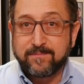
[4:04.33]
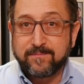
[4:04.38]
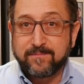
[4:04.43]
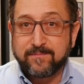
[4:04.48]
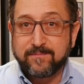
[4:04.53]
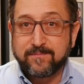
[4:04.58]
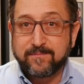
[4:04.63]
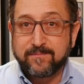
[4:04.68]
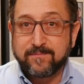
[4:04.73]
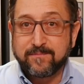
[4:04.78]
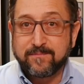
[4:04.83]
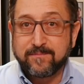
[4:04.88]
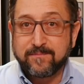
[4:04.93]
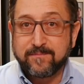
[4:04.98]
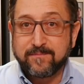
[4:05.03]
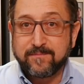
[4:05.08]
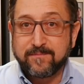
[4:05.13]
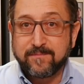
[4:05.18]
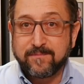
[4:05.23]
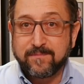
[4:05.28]

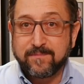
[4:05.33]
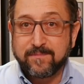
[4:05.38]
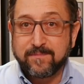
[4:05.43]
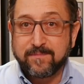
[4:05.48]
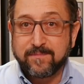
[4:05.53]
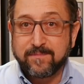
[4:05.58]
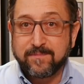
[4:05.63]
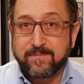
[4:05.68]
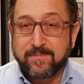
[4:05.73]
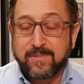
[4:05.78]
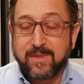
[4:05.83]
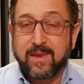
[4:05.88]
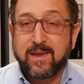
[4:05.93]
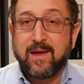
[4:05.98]
(silence)